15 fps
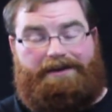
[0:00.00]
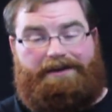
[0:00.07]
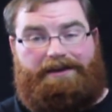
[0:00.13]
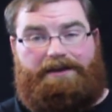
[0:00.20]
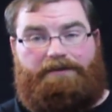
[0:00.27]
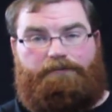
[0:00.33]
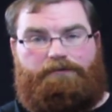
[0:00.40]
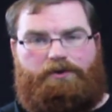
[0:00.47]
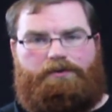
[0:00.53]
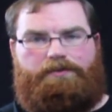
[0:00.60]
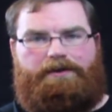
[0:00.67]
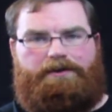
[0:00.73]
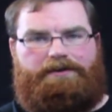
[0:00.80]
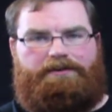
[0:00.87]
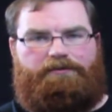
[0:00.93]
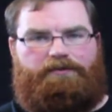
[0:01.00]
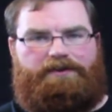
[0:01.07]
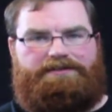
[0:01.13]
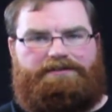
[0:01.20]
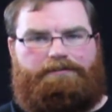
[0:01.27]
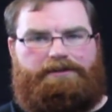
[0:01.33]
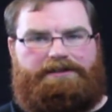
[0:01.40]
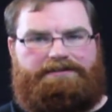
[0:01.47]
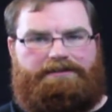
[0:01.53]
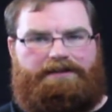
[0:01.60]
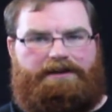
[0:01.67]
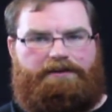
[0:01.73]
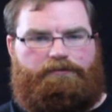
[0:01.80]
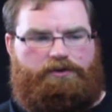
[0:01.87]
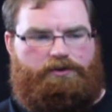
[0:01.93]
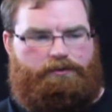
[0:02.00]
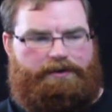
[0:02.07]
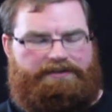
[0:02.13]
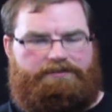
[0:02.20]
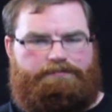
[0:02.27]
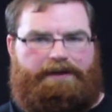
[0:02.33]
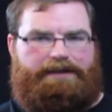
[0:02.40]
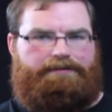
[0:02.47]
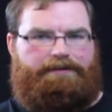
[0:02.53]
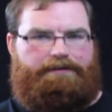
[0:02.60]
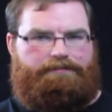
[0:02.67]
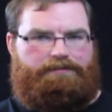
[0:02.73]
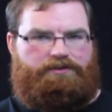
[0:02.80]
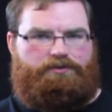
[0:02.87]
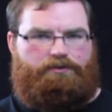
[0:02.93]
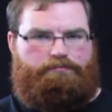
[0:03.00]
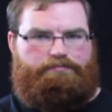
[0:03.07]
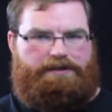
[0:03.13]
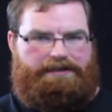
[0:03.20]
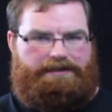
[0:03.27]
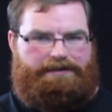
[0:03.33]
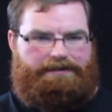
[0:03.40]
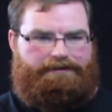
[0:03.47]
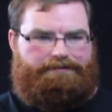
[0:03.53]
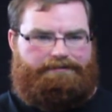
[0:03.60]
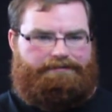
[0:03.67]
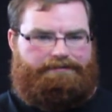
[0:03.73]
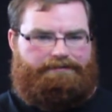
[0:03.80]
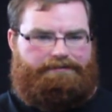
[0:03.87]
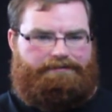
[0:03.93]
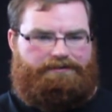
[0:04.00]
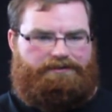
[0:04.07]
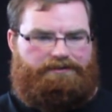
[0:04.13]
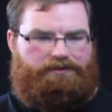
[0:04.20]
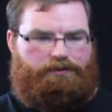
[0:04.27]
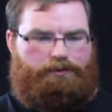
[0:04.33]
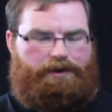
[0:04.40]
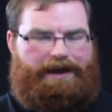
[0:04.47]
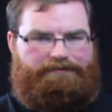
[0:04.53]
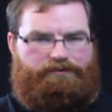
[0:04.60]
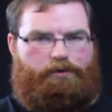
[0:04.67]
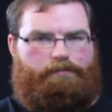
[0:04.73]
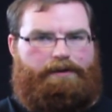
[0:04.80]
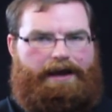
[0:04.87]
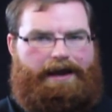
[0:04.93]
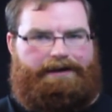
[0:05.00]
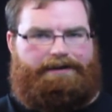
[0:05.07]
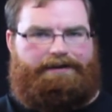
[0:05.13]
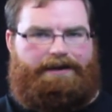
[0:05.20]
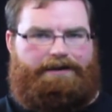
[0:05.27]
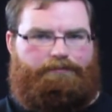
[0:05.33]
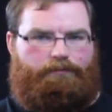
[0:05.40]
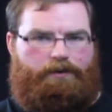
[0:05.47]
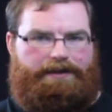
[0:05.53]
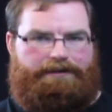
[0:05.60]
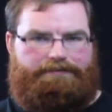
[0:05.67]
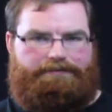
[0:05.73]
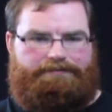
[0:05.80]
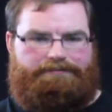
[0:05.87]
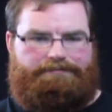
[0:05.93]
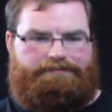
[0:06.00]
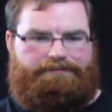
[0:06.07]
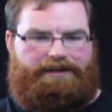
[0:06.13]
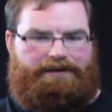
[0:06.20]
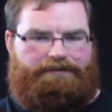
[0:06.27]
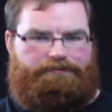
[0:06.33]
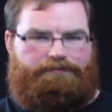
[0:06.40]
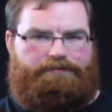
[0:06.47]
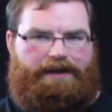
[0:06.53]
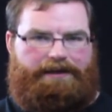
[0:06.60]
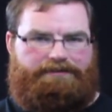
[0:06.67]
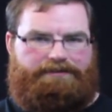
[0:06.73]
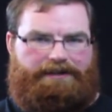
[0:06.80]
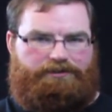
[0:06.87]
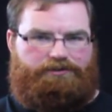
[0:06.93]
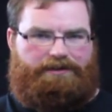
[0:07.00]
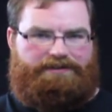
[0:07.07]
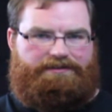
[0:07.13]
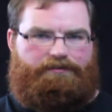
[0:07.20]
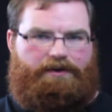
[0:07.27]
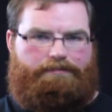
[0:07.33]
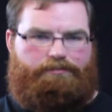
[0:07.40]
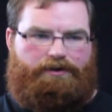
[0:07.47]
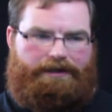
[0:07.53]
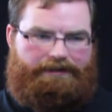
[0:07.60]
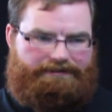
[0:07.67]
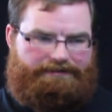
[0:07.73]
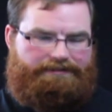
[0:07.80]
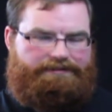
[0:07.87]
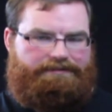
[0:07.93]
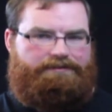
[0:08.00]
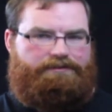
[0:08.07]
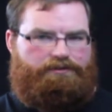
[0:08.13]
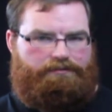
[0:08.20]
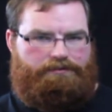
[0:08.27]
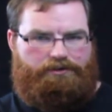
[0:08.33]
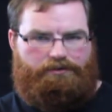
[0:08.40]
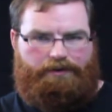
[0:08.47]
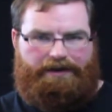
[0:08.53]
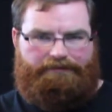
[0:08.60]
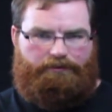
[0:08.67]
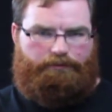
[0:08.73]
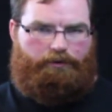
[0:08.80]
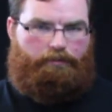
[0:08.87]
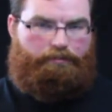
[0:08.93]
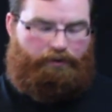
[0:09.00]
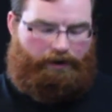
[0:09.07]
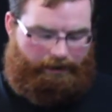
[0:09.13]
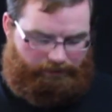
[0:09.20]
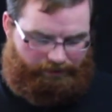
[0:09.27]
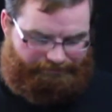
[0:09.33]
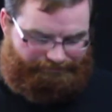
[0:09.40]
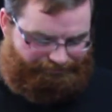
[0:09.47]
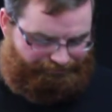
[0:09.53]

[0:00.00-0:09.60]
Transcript: if you're there to defend somebody's life, you expect them to have your back. And when kind of that trust evaporates, you have a real problem.